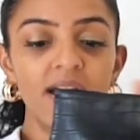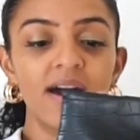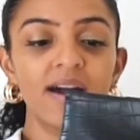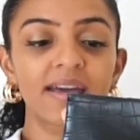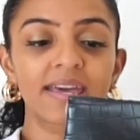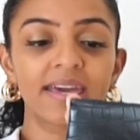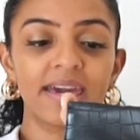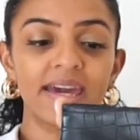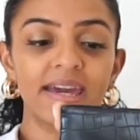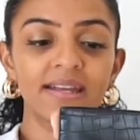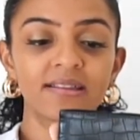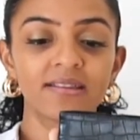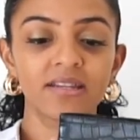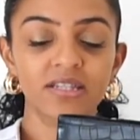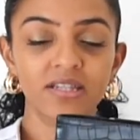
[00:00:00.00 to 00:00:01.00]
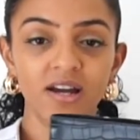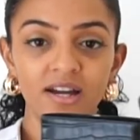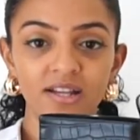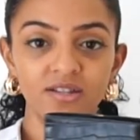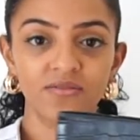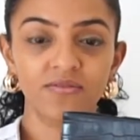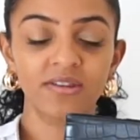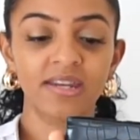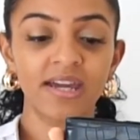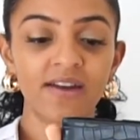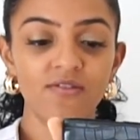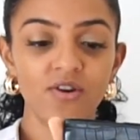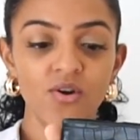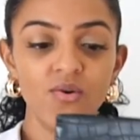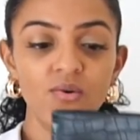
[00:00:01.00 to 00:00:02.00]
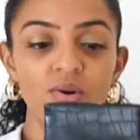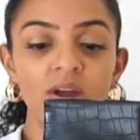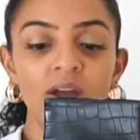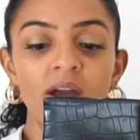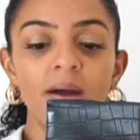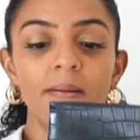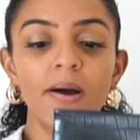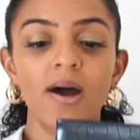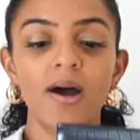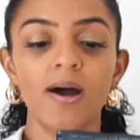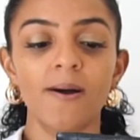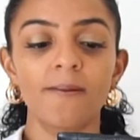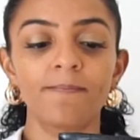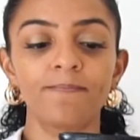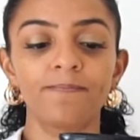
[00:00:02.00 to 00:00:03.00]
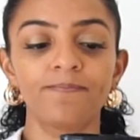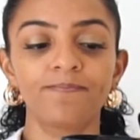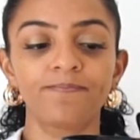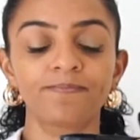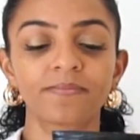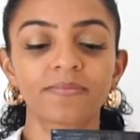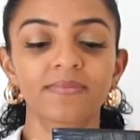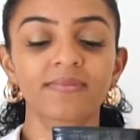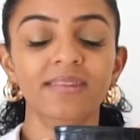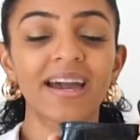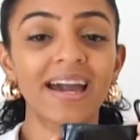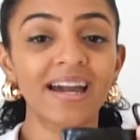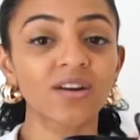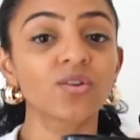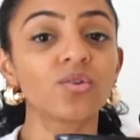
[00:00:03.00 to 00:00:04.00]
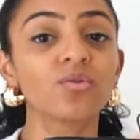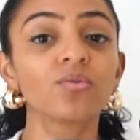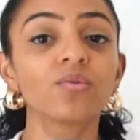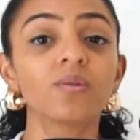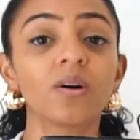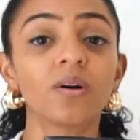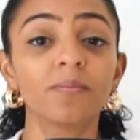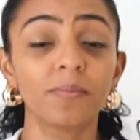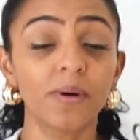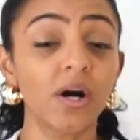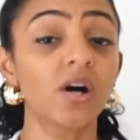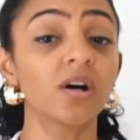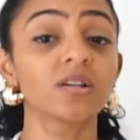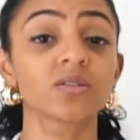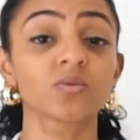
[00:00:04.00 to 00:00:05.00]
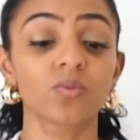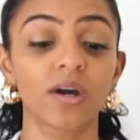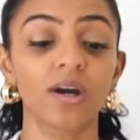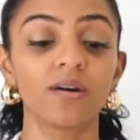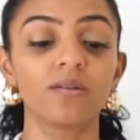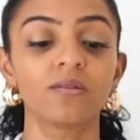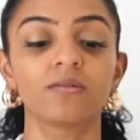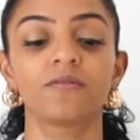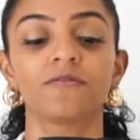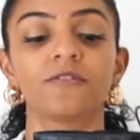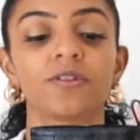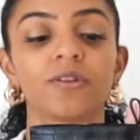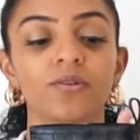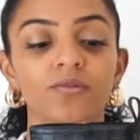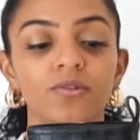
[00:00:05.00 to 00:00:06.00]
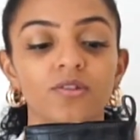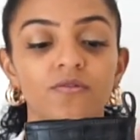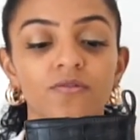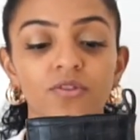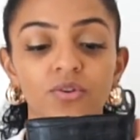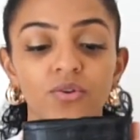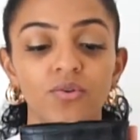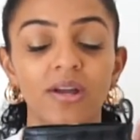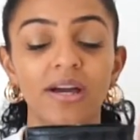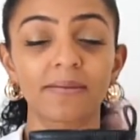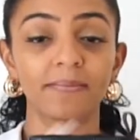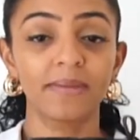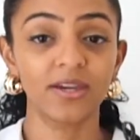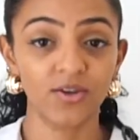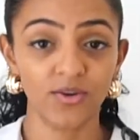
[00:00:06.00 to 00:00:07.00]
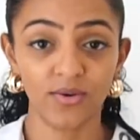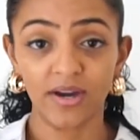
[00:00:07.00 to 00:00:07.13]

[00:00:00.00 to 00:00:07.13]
Again, this kind of narrow ankle part as well, for those of you like me who